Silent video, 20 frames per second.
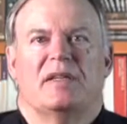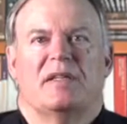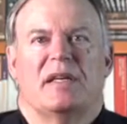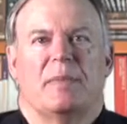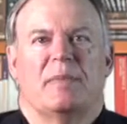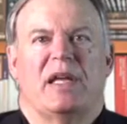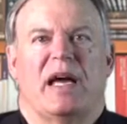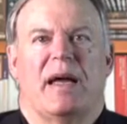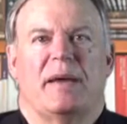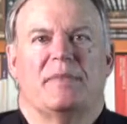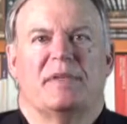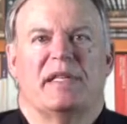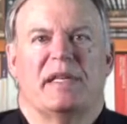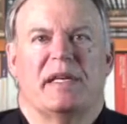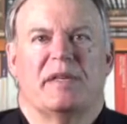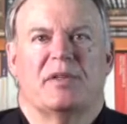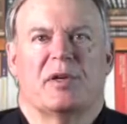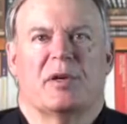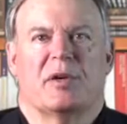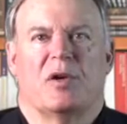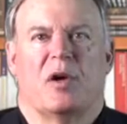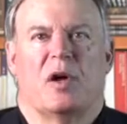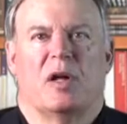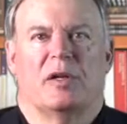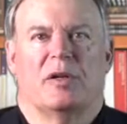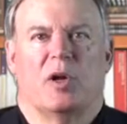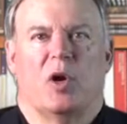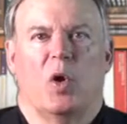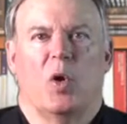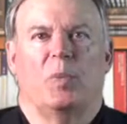Sometimes these are
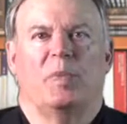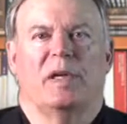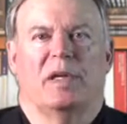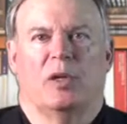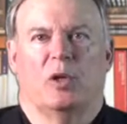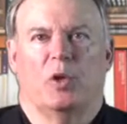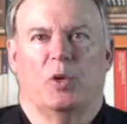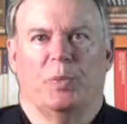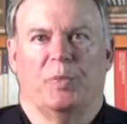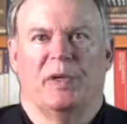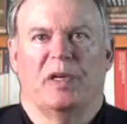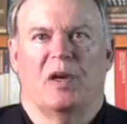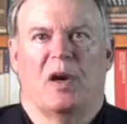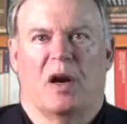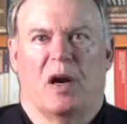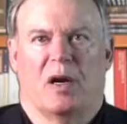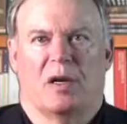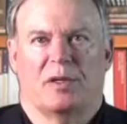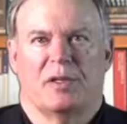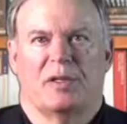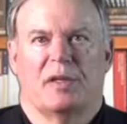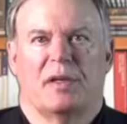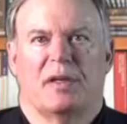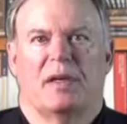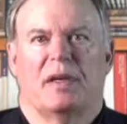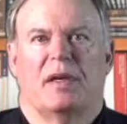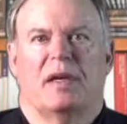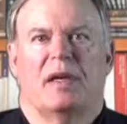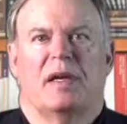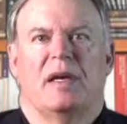called open-loop cards.
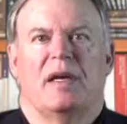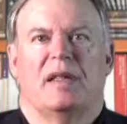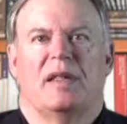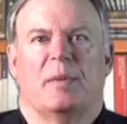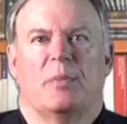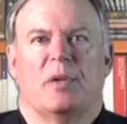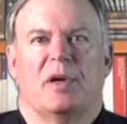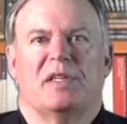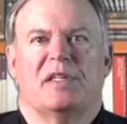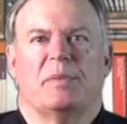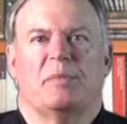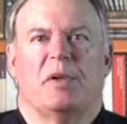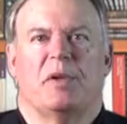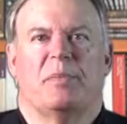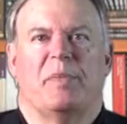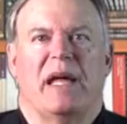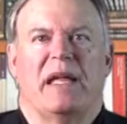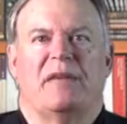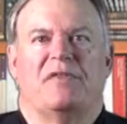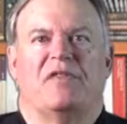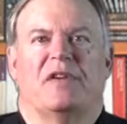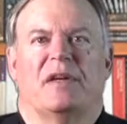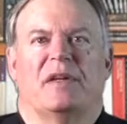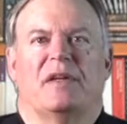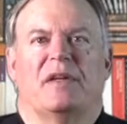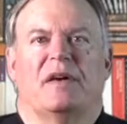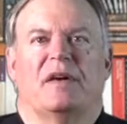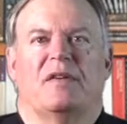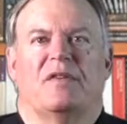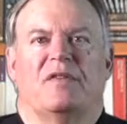The principal
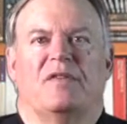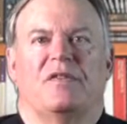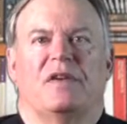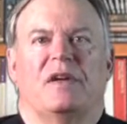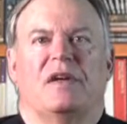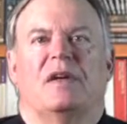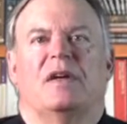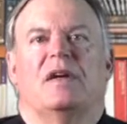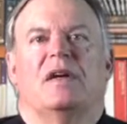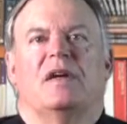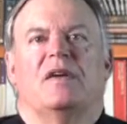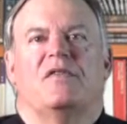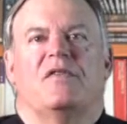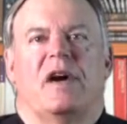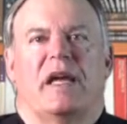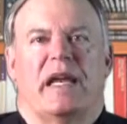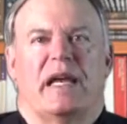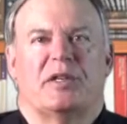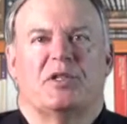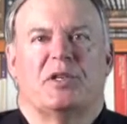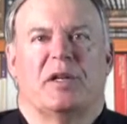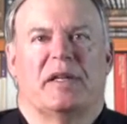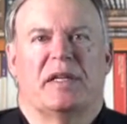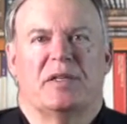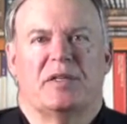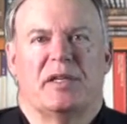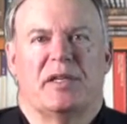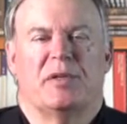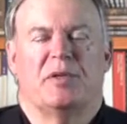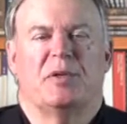benefit of financial
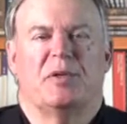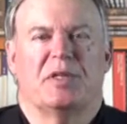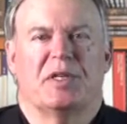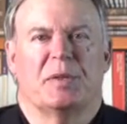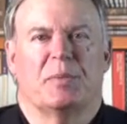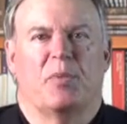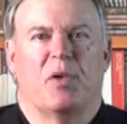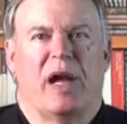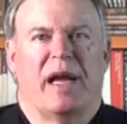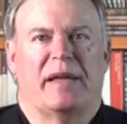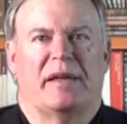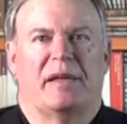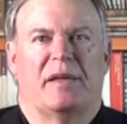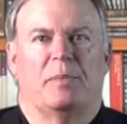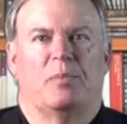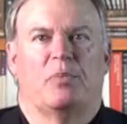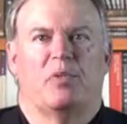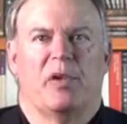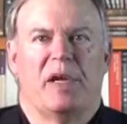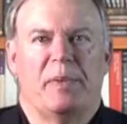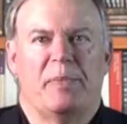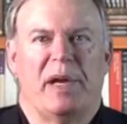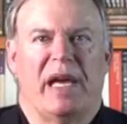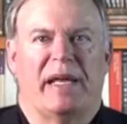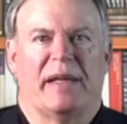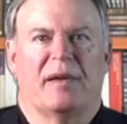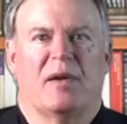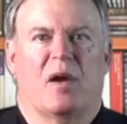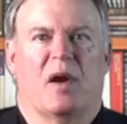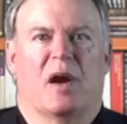institution branded
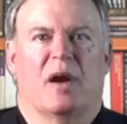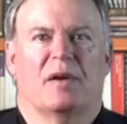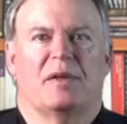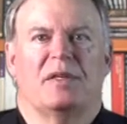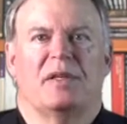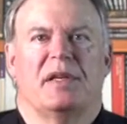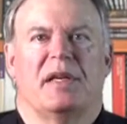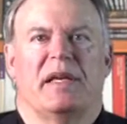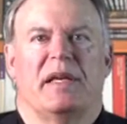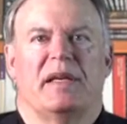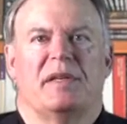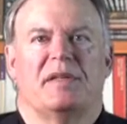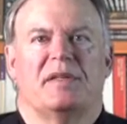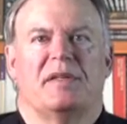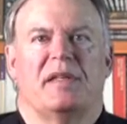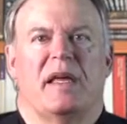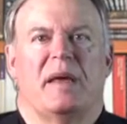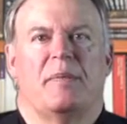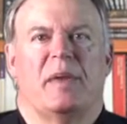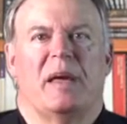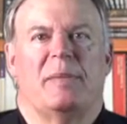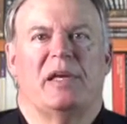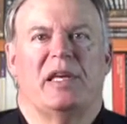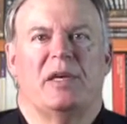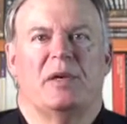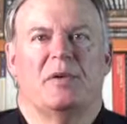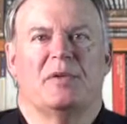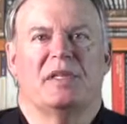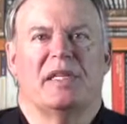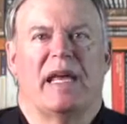prepaid cards is they may be
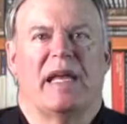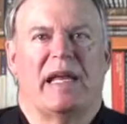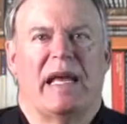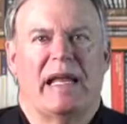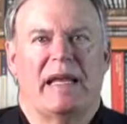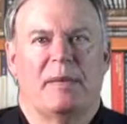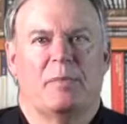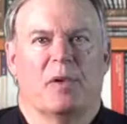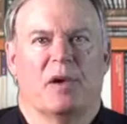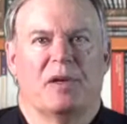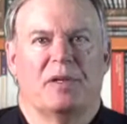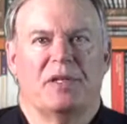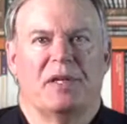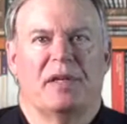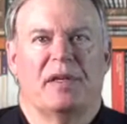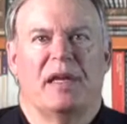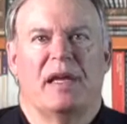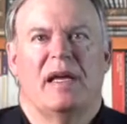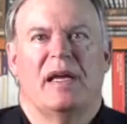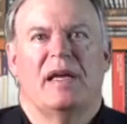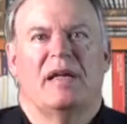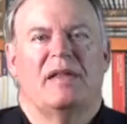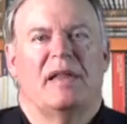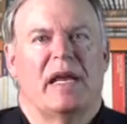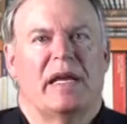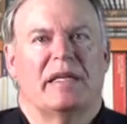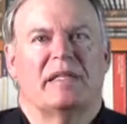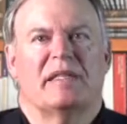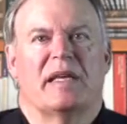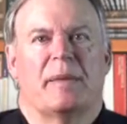used at any merchant
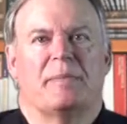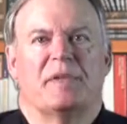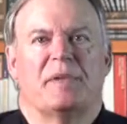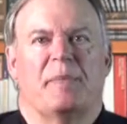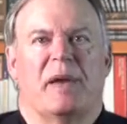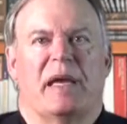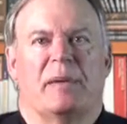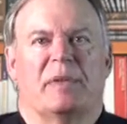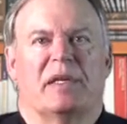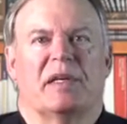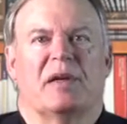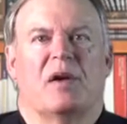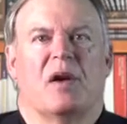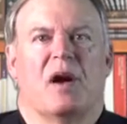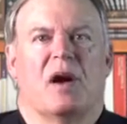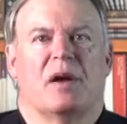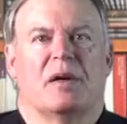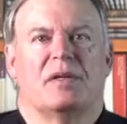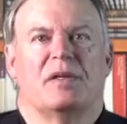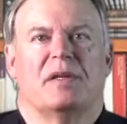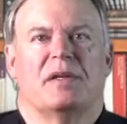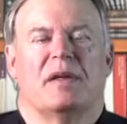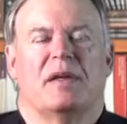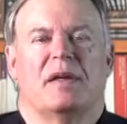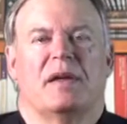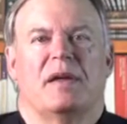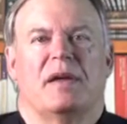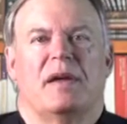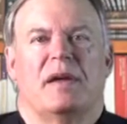that accepts payment cards.